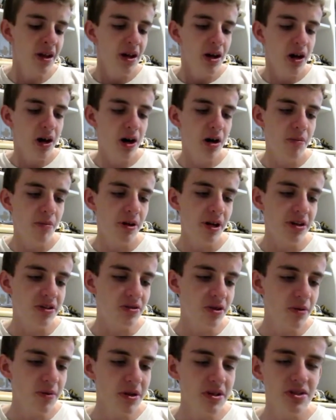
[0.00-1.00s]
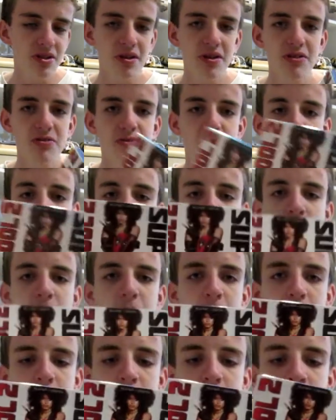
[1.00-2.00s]
So I went and saw this one with my
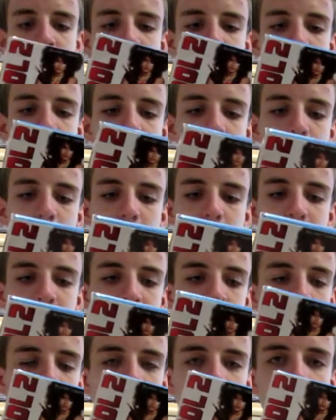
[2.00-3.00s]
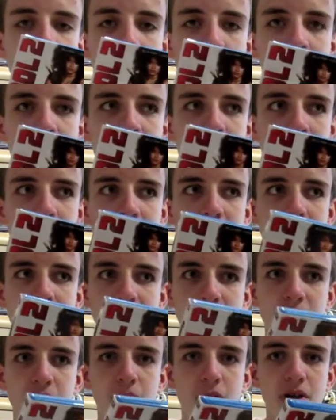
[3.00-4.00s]
mom. And then when I got it, I
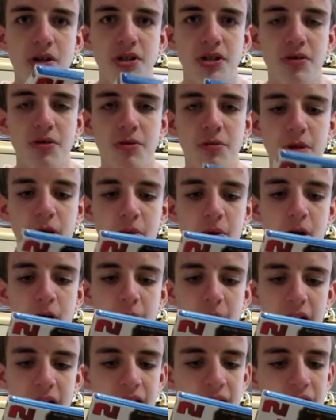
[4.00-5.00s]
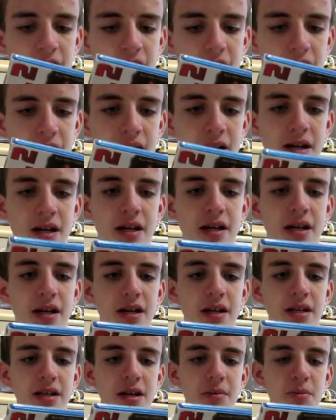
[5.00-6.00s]
actually watched it with my mom and dad.
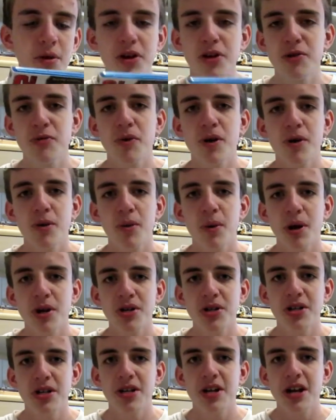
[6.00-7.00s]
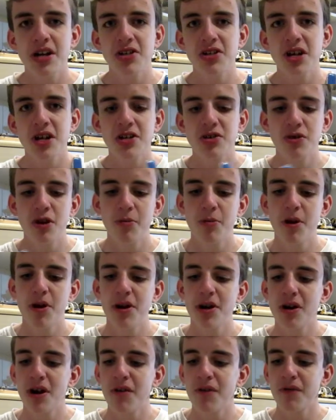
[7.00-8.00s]
And then Bridget wanted to watch it the next day, so I put
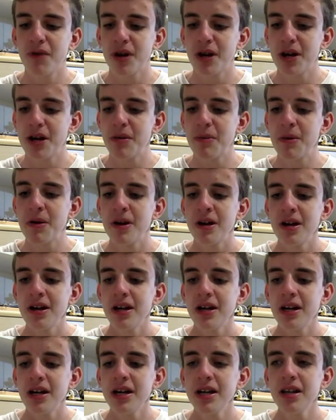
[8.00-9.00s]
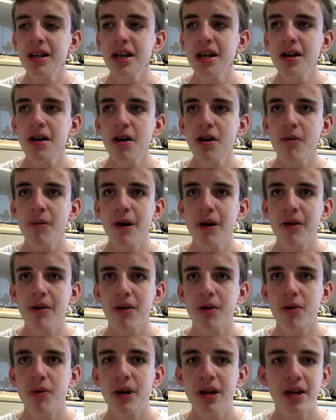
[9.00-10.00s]
it on for him. And then
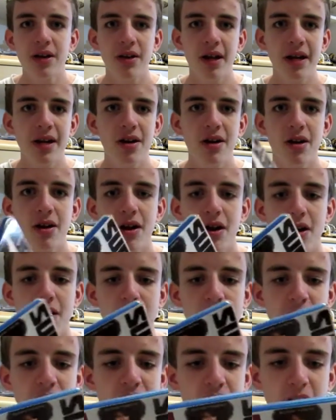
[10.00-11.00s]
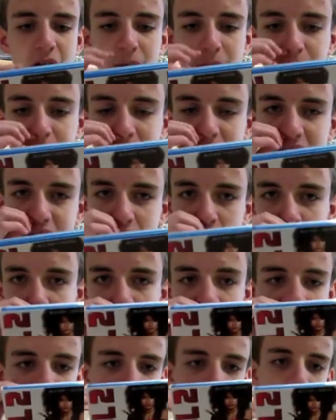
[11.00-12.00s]
about a week later, just a couple days ago,
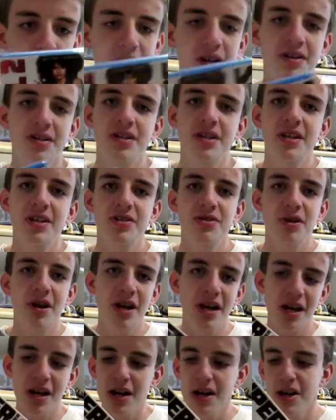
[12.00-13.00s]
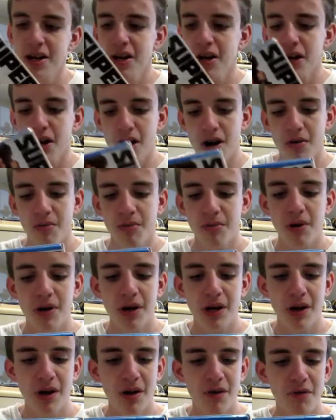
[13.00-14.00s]
Bailey wanted to see it, so I put
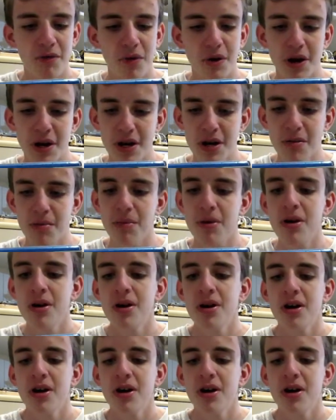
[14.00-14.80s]
it on for him.